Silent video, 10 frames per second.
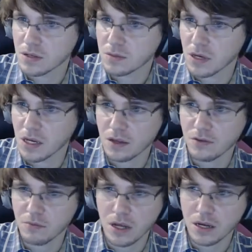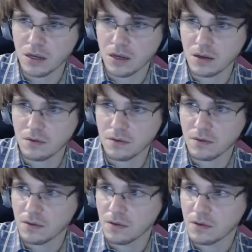my head's blocking it.
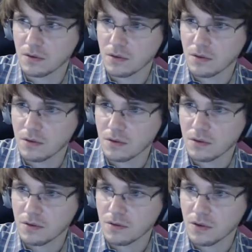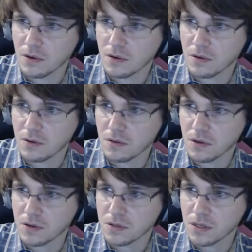So
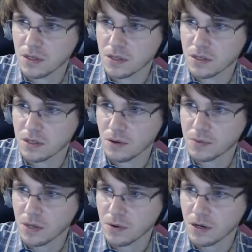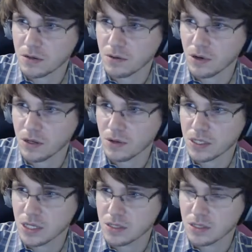let's see. This is the website right here,
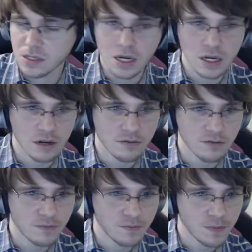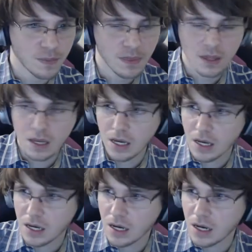2020census.gov.
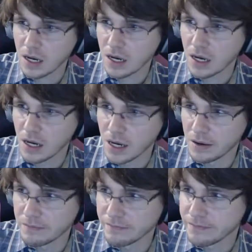Um,